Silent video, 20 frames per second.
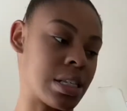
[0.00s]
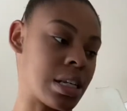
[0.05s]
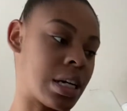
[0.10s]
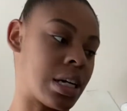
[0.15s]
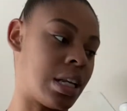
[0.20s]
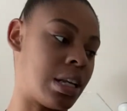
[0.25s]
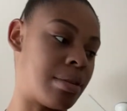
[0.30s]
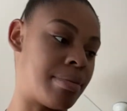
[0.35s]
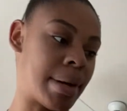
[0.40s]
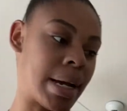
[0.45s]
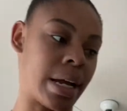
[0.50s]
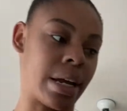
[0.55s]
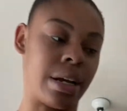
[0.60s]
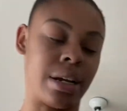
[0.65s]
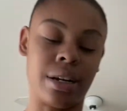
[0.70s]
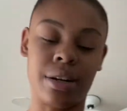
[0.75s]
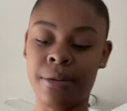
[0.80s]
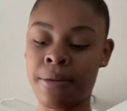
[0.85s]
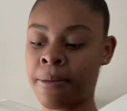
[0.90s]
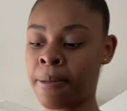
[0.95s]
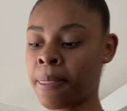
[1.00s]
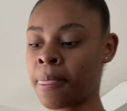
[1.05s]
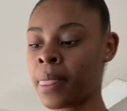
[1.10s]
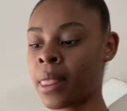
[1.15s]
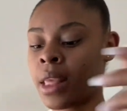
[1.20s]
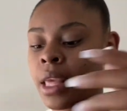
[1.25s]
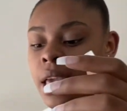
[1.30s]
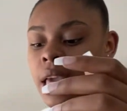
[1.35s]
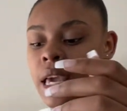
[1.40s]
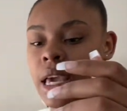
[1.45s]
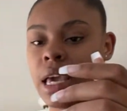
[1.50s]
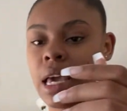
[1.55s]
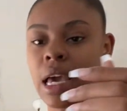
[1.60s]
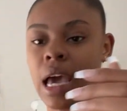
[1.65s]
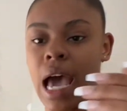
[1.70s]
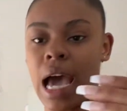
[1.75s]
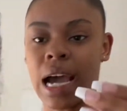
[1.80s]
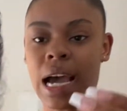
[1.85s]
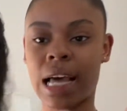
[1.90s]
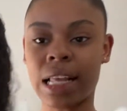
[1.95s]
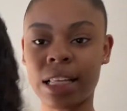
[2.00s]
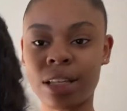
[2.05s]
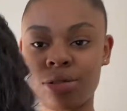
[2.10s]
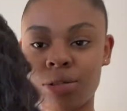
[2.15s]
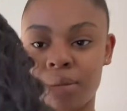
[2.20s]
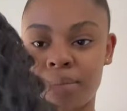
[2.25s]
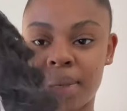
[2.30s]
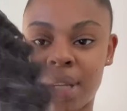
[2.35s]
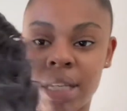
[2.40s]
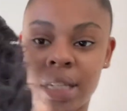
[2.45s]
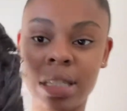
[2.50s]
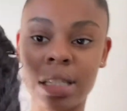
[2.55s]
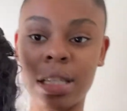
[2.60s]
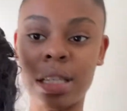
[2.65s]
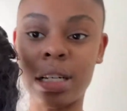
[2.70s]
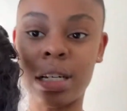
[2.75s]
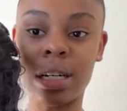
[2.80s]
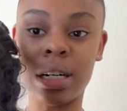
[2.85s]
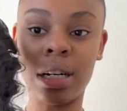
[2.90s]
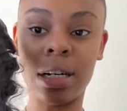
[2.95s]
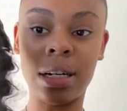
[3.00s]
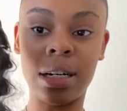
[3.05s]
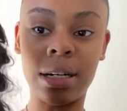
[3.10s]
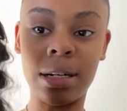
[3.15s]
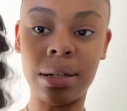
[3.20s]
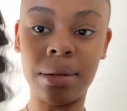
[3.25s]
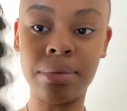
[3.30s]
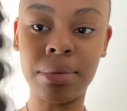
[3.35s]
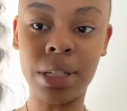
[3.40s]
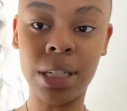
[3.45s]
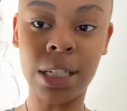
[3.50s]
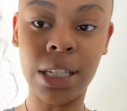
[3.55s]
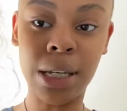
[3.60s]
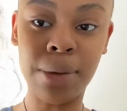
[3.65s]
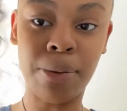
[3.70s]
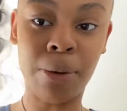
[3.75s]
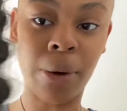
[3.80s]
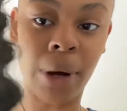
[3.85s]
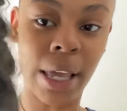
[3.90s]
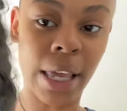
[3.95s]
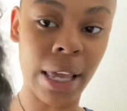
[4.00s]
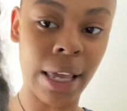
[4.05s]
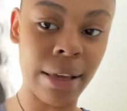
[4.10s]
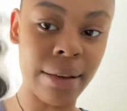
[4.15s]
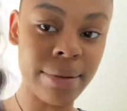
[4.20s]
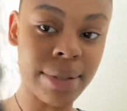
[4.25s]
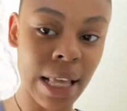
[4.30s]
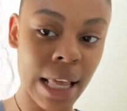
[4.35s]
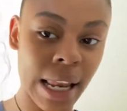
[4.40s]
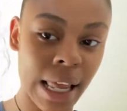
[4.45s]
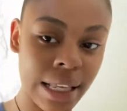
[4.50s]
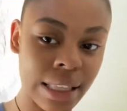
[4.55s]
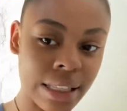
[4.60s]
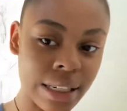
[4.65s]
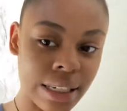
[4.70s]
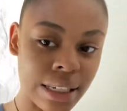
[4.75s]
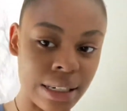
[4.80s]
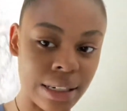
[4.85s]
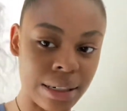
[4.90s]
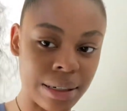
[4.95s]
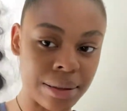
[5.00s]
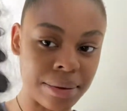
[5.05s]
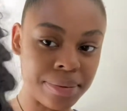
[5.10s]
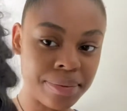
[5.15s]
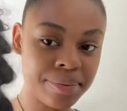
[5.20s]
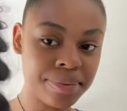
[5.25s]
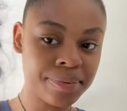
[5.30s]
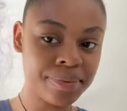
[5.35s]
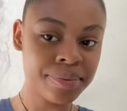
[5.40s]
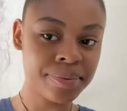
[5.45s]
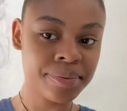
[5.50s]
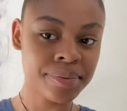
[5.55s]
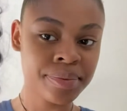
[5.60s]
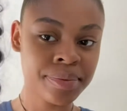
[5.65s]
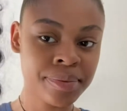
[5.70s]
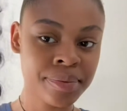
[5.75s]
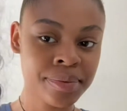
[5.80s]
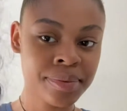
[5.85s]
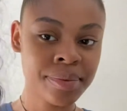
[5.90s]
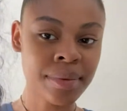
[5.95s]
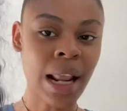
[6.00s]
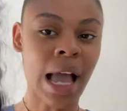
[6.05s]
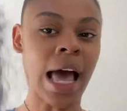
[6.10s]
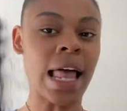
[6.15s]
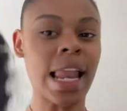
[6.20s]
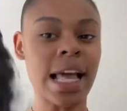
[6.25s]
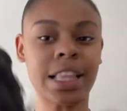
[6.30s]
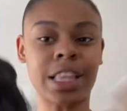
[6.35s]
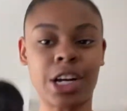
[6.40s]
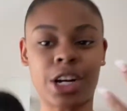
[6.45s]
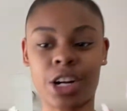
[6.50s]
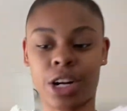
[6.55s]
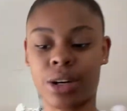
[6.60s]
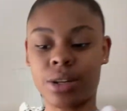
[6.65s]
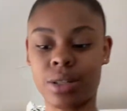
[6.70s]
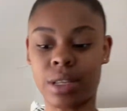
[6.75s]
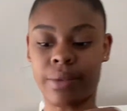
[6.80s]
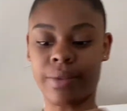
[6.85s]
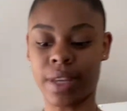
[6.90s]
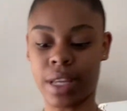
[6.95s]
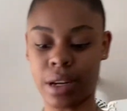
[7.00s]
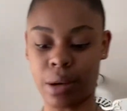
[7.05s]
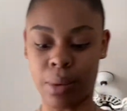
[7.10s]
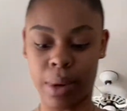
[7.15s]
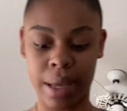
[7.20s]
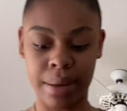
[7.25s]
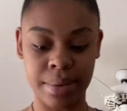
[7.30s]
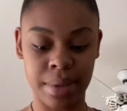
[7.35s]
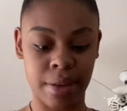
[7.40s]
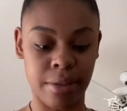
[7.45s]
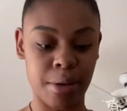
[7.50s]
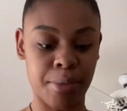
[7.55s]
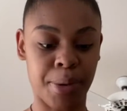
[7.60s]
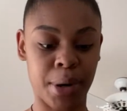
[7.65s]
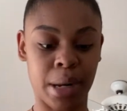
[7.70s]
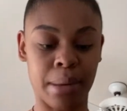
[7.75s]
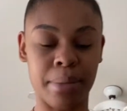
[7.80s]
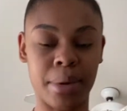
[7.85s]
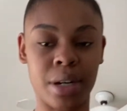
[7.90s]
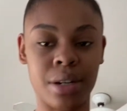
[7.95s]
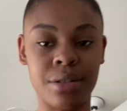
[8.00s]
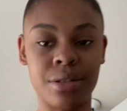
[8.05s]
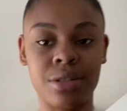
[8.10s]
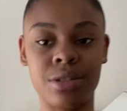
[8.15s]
color of my hair. And I got this one because of the deep waves. I like the curls of it and the waves of it pretty much.